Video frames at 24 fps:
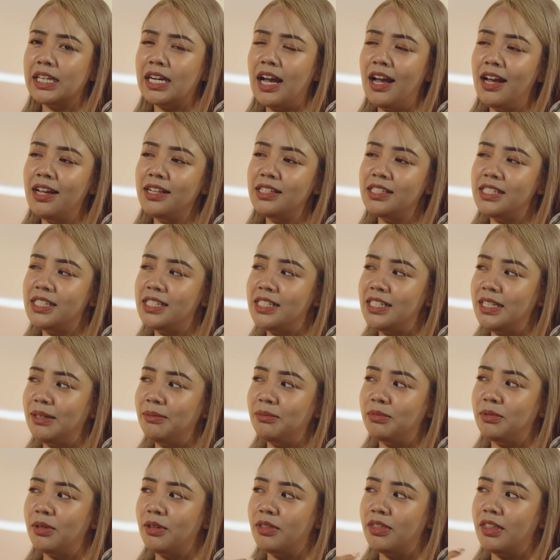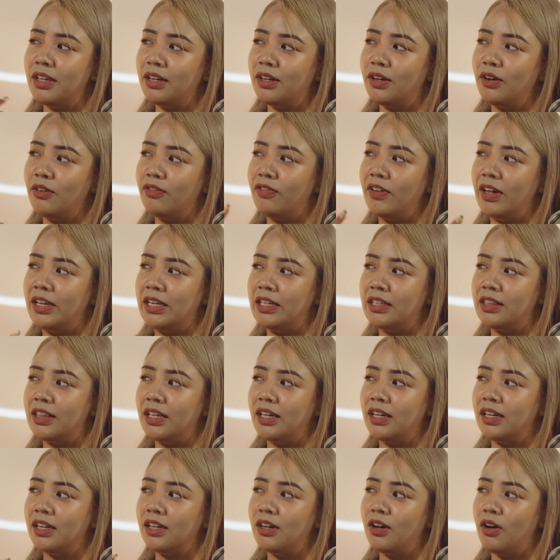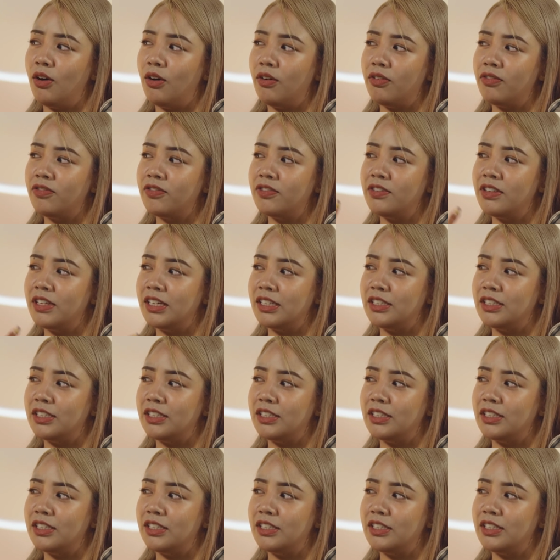can't seem to think of anything off the